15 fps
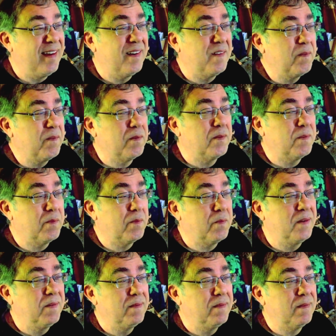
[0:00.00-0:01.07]
You know,
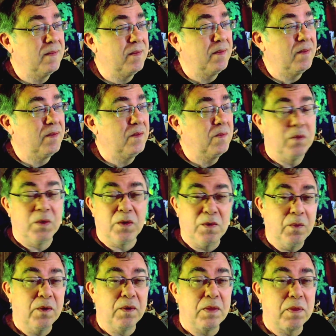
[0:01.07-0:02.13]
when
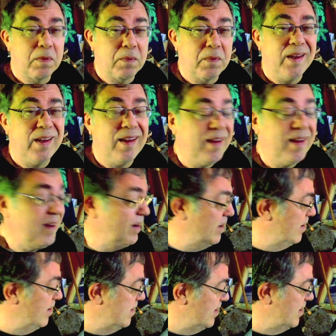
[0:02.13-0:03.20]
World War Three
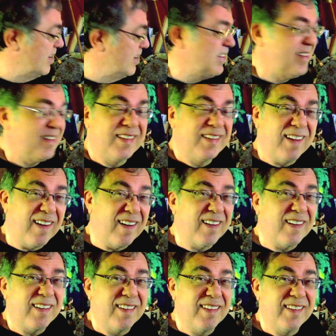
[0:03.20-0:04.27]

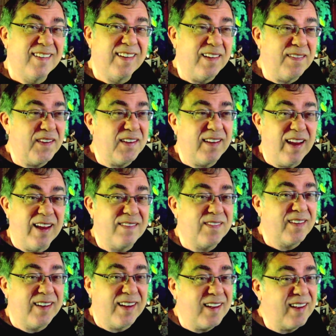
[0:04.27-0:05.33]
starts, if it
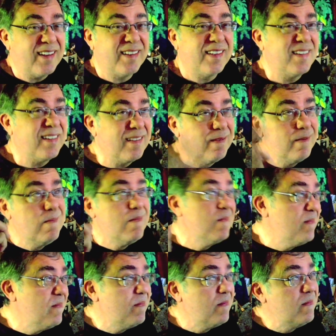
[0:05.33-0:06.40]
ever does,
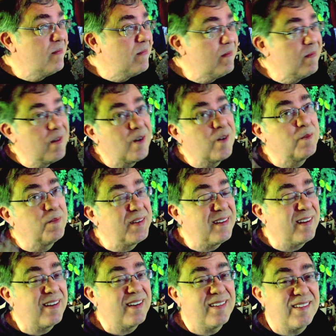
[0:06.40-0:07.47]
hope
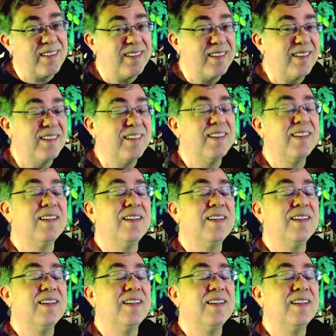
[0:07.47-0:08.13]
it doesn't,